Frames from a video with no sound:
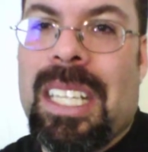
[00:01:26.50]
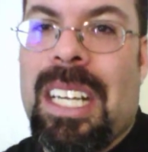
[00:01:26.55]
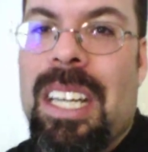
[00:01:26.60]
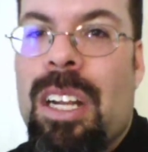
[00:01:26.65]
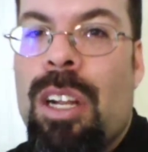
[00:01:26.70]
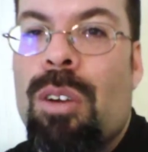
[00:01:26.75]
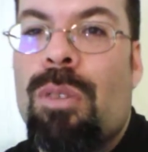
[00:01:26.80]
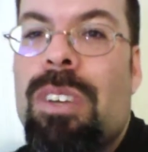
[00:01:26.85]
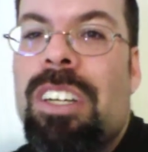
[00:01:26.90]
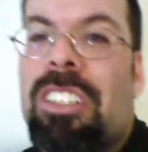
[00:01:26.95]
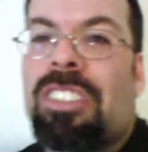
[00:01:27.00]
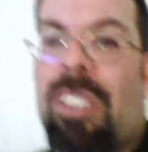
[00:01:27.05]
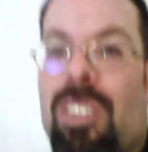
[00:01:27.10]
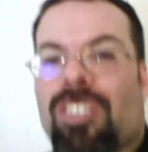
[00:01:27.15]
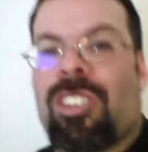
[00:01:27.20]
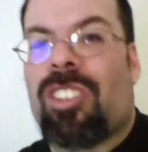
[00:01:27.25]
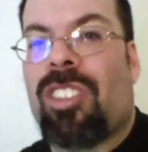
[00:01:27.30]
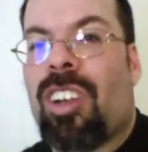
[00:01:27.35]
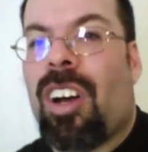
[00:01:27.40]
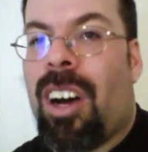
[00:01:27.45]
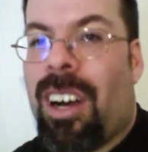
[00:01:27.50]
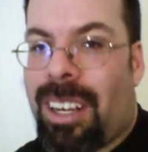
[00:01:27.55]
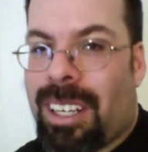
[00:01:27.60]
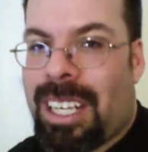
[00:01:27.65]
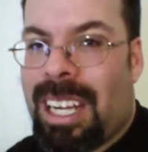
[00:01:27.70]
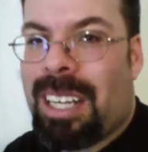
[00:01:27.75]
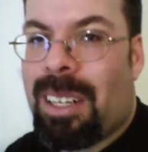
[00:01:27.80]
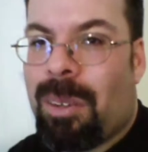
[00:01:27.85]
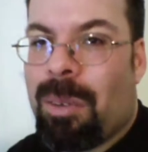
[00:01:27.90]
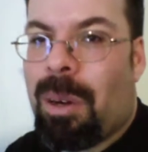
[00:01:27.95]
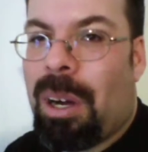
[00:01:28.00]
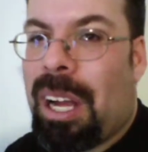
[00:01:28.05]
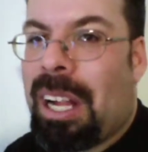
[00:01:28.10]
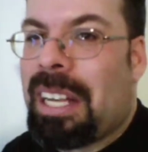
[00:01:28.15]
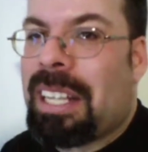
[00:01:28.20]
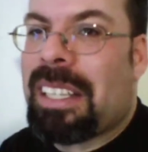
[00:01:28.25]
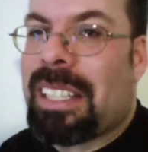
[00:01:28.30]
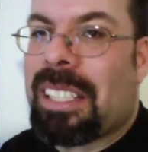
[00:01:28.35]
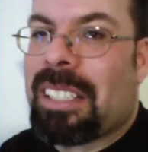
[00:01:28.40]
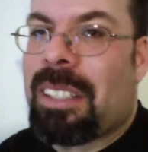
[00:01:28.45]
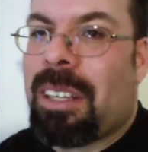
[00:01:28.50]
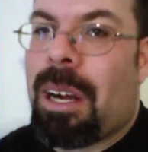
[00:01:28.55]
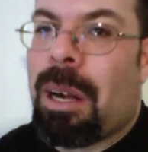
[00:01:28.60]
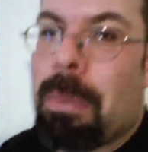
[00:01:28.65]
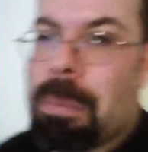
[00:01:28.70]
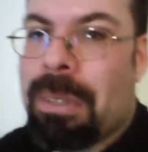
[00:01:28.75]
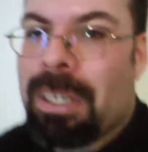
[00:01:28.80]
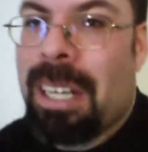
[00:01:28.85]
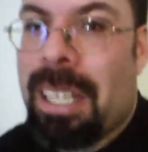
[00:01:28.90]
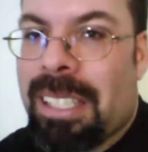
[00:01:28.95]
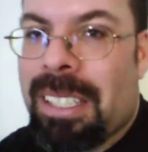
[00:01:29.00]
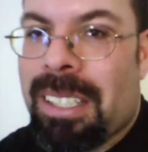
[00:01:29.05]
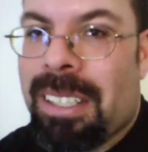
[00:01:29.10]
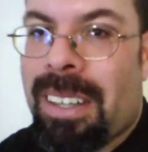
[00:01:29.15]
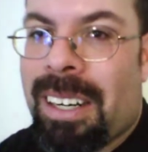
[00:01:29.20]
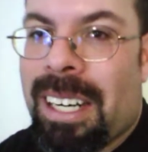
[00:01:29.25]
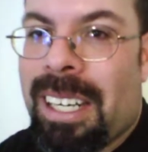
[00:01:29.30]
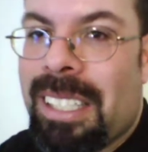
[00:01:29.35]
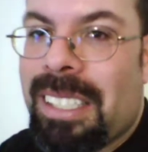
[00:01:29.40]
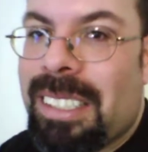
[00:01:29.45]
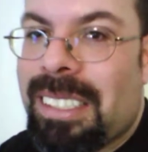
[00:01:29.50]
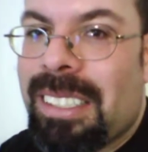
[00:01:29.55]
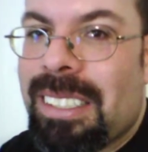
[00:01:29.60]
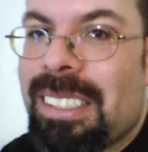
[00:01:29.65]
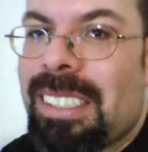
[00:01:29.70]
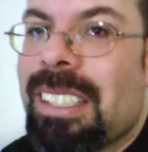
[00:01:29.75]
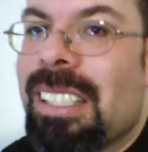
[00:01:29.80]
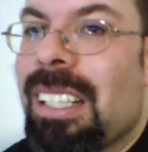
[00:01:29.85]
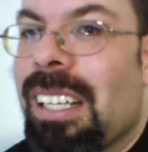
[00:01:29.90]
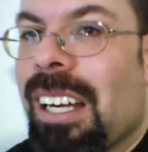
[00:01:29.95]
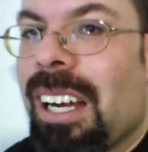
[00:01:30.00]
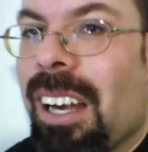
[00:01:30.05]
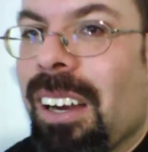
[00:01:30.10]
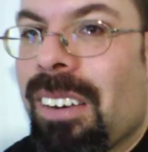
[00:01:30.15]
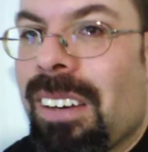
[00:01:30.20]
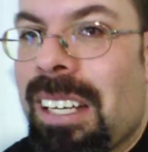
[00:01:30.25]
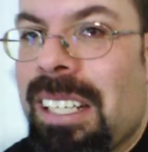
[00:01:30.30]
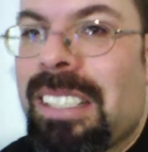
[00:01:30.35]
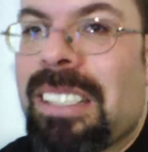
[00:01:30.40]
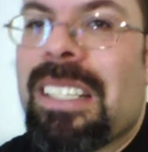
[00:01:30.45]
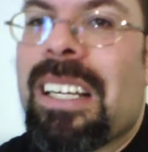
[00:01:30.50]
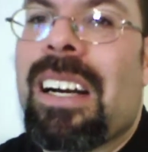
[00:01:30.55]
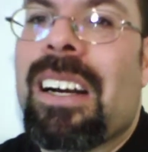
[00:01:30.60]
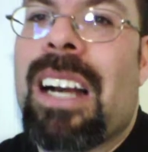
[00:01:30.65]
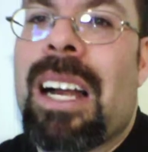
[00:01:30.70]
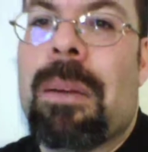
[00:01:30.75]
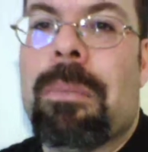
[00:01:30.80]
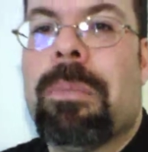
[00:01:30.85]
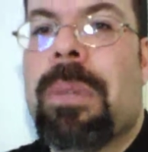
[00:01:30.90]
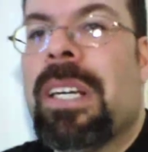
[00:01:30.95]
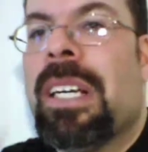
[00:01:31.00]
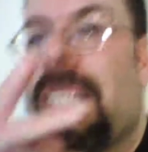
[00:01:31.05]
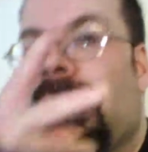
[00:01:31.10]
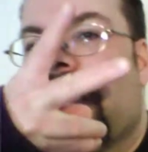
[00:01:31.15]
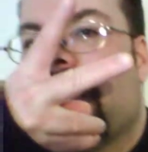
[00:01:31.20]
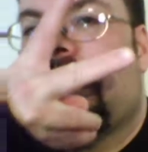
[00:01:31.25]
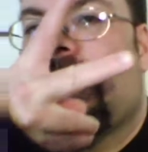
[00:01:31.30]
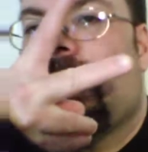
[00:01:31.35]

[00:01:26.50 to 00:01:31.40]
an original song. I don't want anything copyrighted, alright? Alright? Alright, peace,